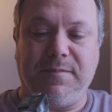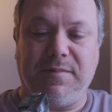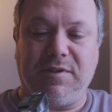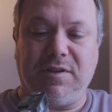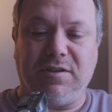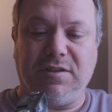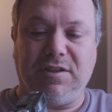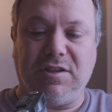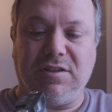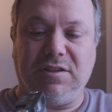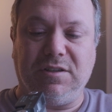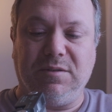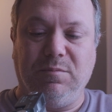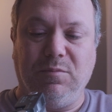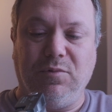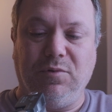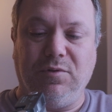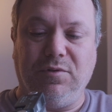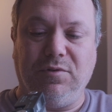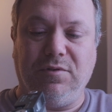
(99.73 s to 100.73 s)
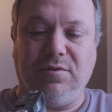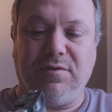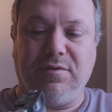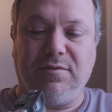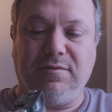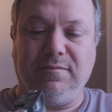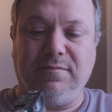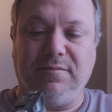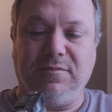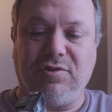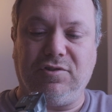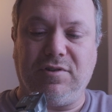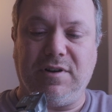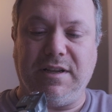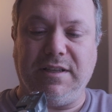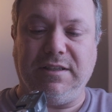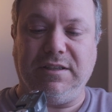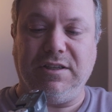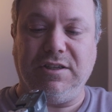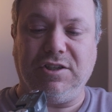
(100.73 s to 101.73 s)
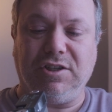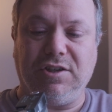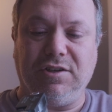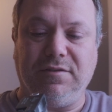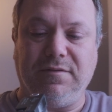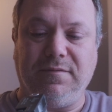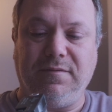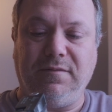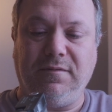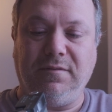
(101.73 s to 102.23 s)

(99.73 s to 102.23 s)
so it's a smooth transition.